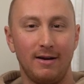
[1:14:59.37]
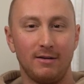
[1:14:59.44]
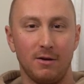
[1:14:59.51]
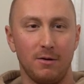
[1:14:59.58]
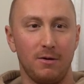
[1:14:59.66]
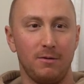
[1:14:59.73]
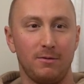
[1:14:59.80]

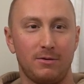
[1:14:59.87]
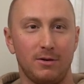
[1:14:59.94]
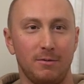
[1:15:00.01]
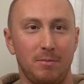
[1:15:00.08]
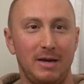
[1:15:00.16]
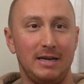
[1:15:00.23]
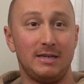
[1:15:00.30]

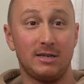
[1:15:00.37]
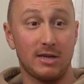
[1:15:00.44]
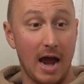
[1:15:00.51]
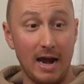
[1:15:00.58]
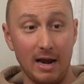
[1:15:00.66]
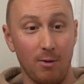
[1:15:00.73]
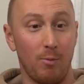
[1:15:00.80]
to be
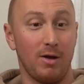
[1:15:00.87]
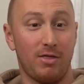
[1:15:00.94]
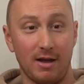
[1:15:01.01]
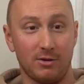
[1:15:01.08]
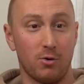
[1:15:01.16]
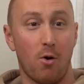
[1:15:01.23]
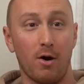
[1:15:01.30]
skating with
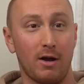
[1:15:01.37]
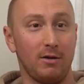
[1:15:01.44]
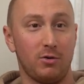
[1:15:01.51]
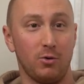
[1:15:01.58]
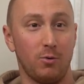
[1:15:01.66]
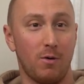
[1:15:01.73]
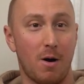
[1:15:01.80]
and talking
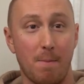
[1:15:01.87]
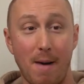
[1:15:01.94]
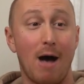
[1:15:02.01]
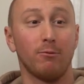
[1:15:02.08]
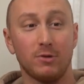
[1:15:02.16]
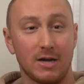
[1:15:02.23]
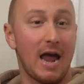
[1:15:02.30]
to
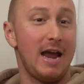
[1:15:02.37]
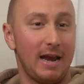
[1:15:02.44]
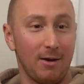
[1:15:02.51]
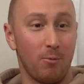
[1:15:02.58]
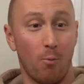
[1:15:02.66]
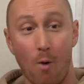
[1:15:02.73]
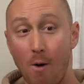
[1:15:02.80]
about
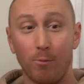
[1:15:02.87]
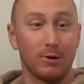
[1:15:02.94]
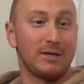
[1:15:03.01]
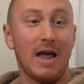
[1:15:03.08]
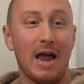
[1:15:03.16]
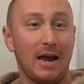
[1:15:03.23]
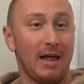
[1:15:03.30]
skating, what we're
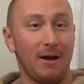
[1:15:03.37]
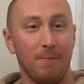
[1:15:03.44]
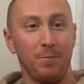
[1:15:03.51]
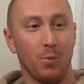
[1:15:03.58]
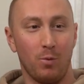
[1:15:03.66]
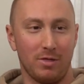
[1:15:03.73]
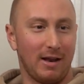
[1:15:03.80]
skating
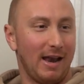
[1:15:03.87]
with a